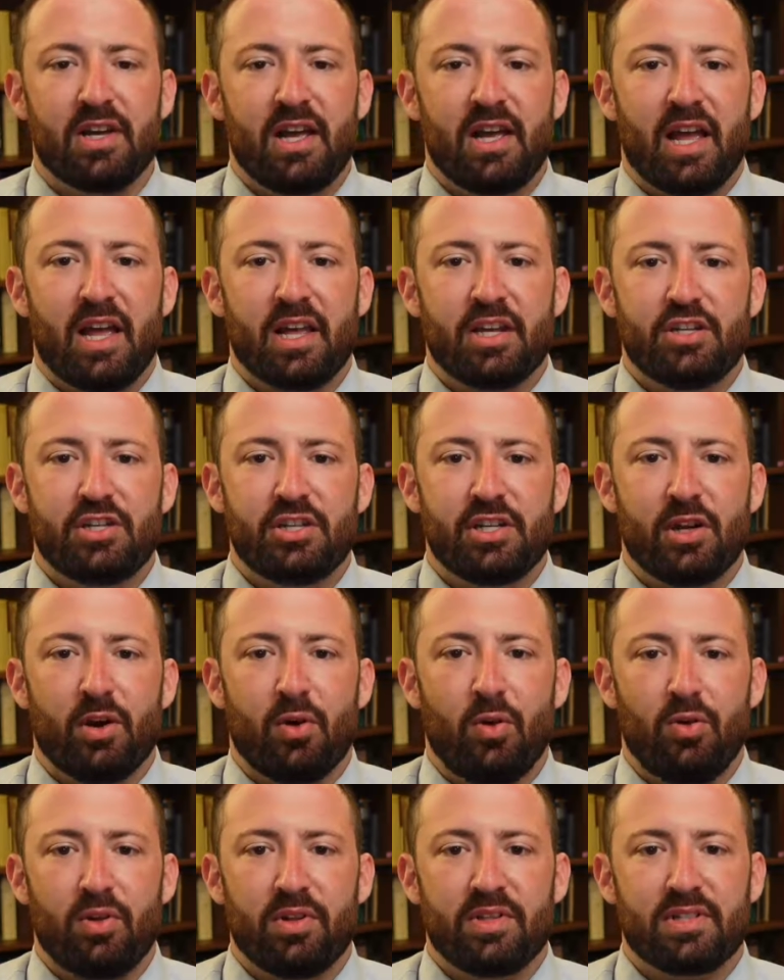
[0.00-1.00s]
and she
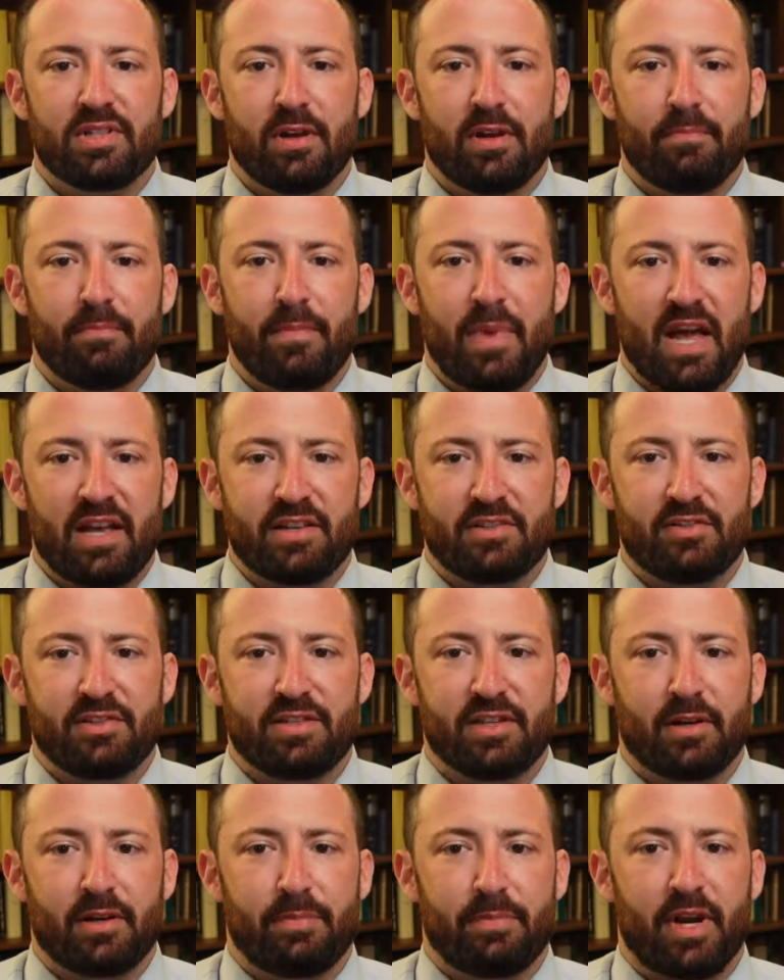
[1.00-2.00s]
holds a master's
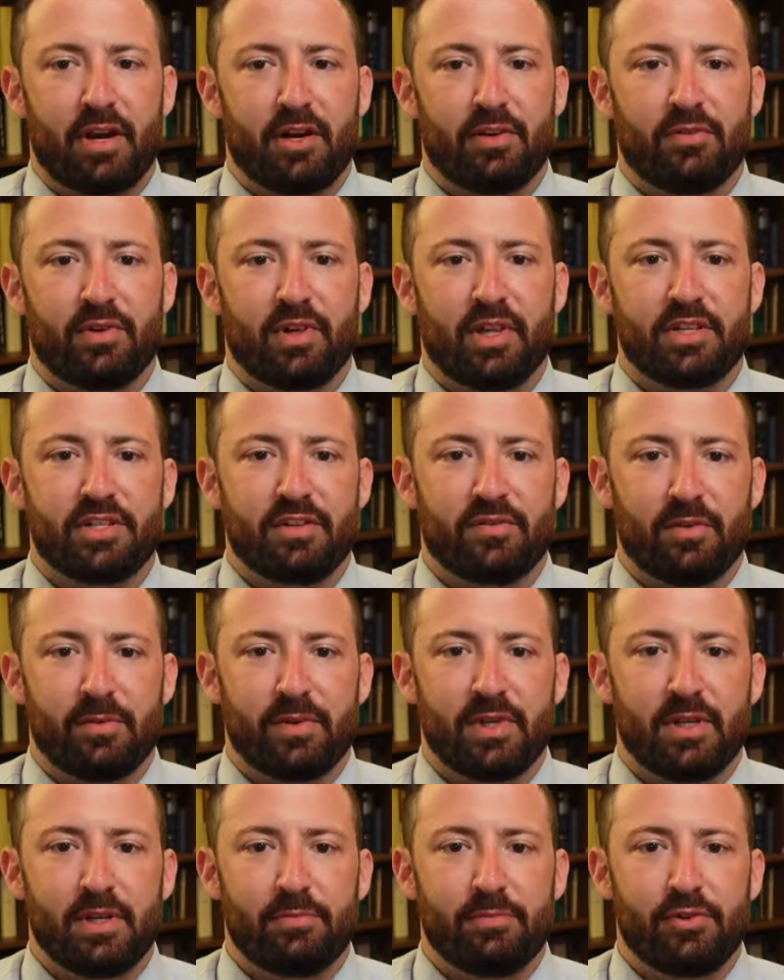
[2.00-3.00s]
in comparative religion from
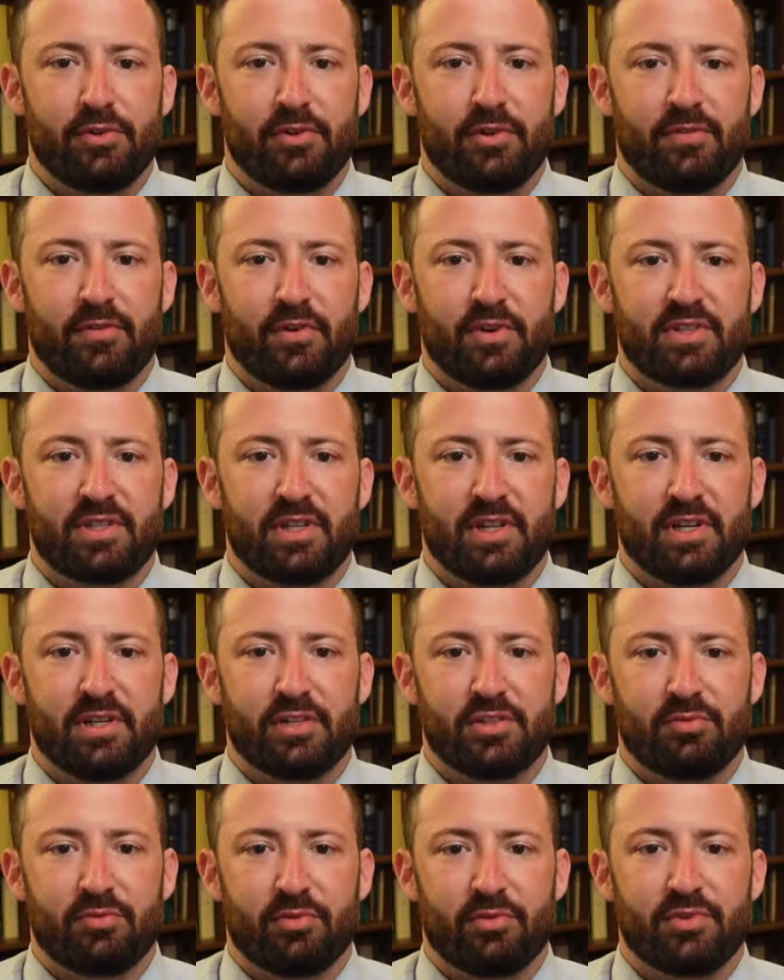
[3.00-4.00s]
Hebrew University in
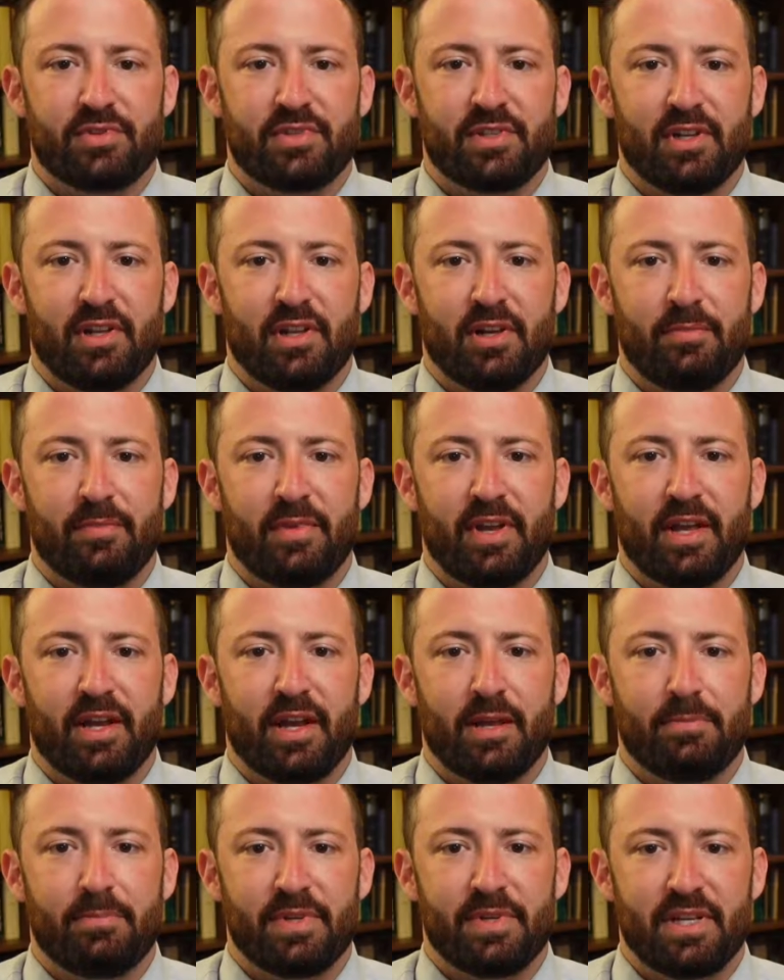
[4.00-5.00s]
Jerusalem and
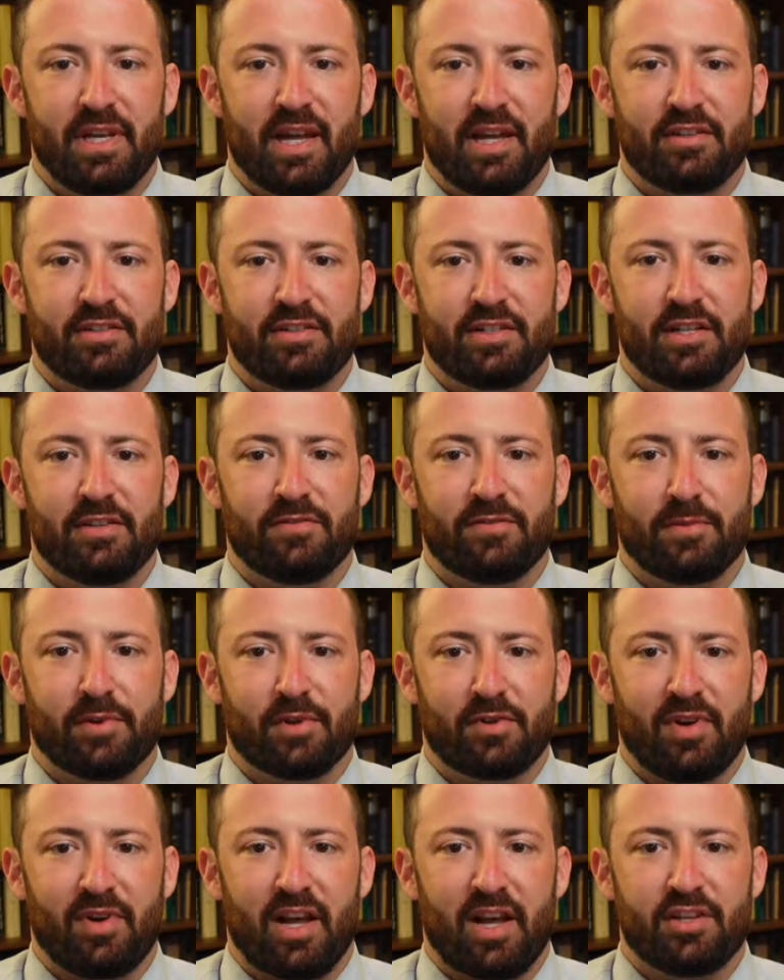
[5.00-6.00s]
a PhD from the
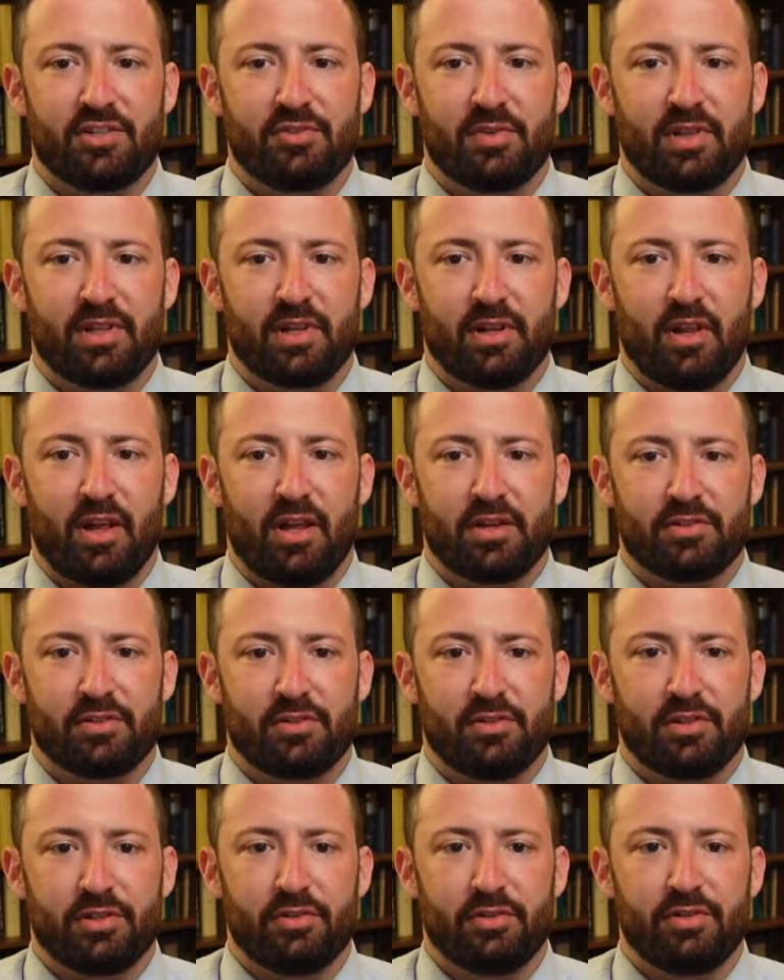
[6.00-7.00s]
Graduate
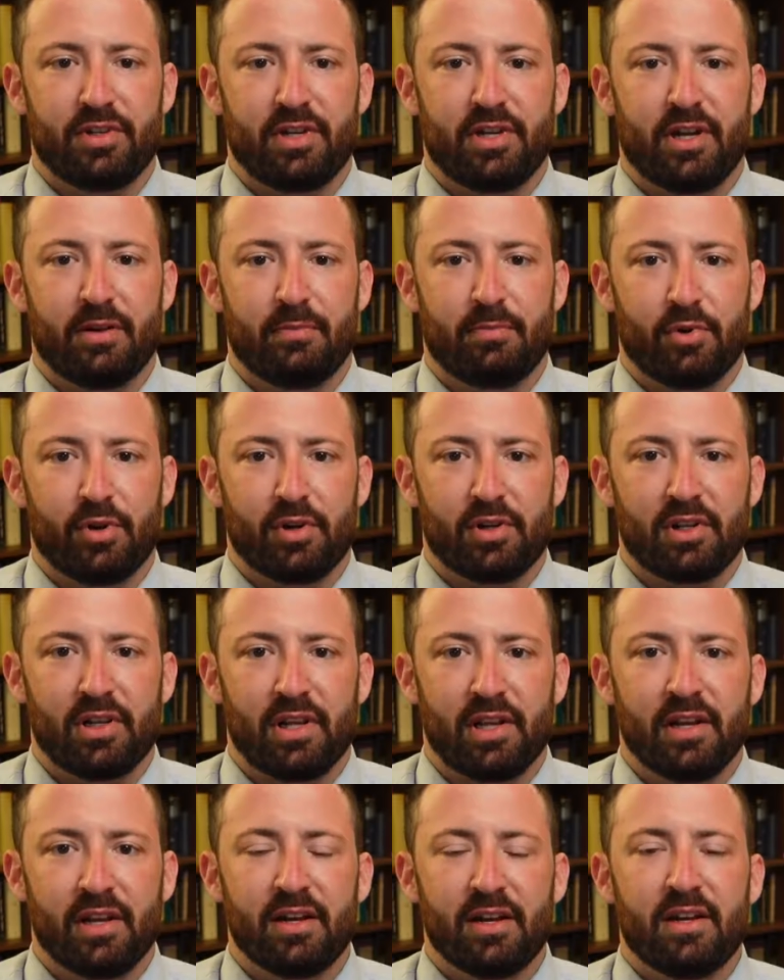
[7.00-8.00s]
Theological Union in
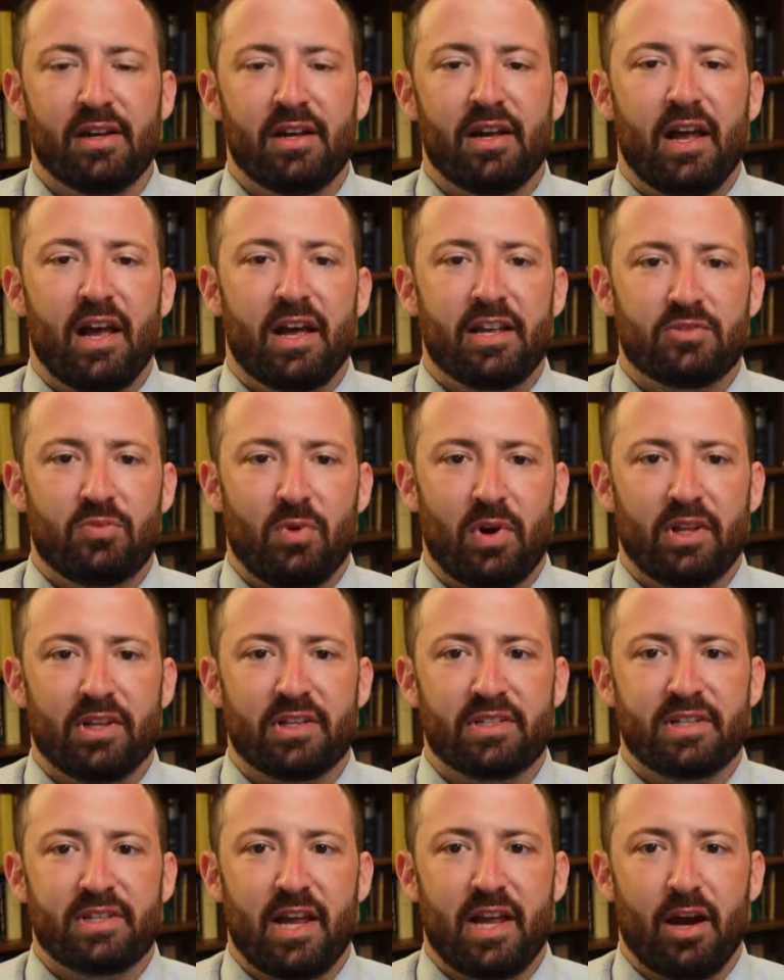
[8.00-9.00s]
Berkeley, as well
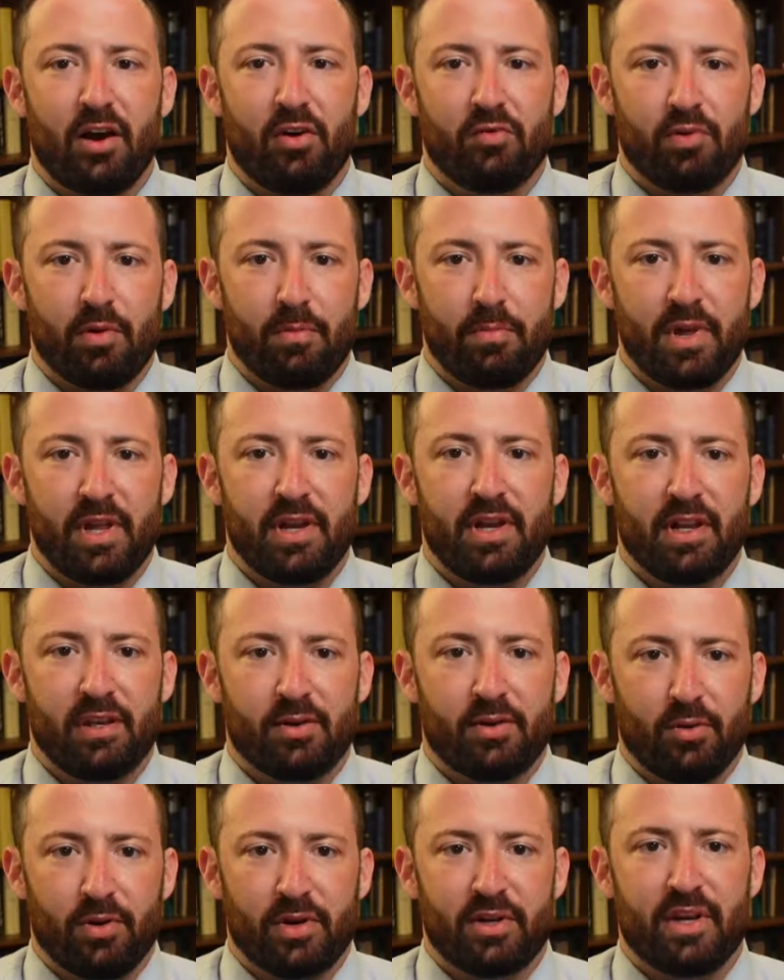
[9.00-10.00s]
as now rabbinic
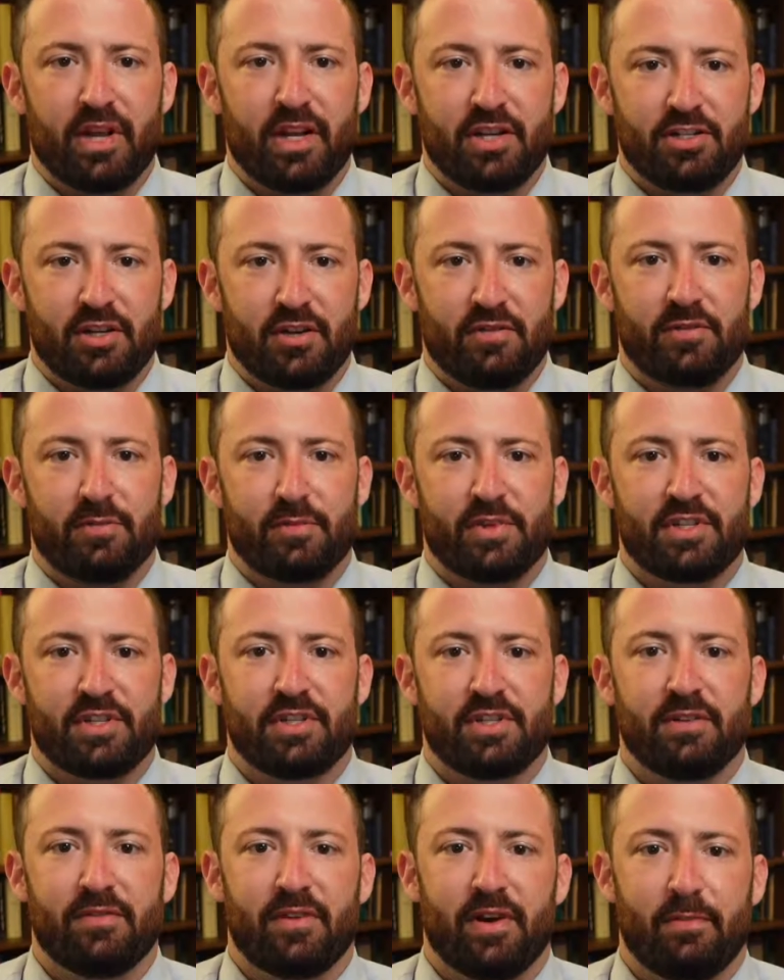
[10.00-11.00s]
ordination from
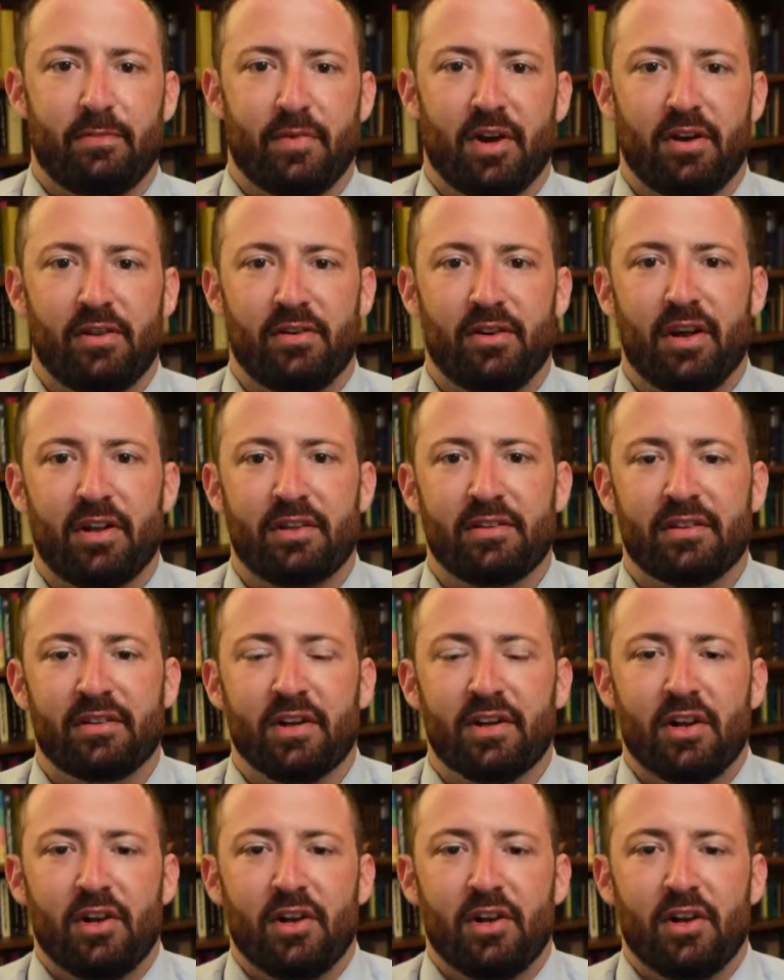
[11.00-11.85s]
Yeshivat Maharat.